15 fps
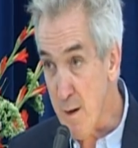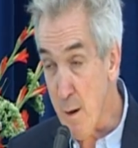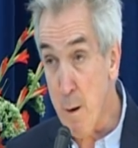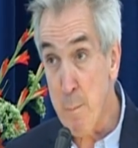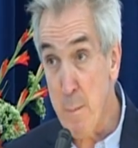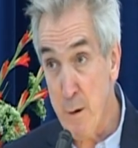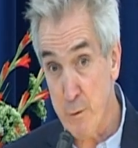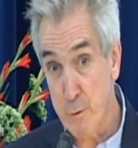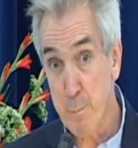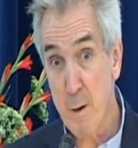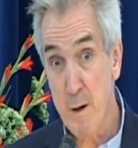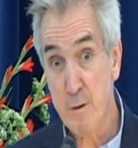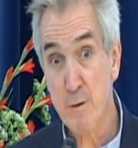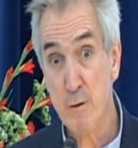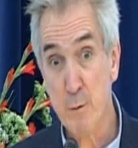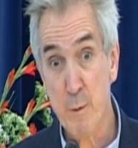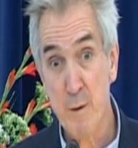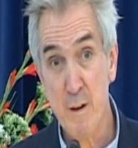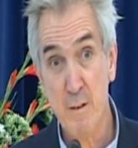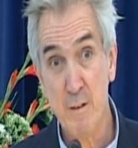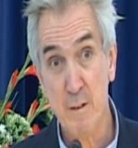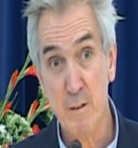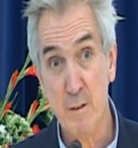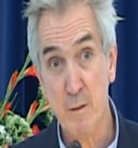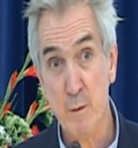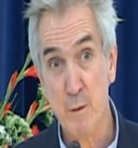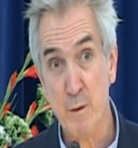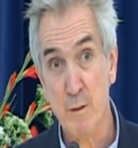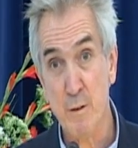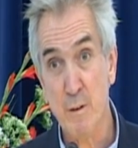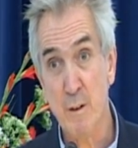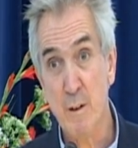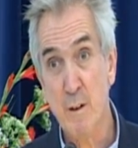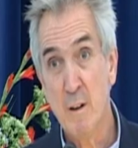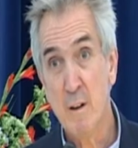amongst patients with eating disorders.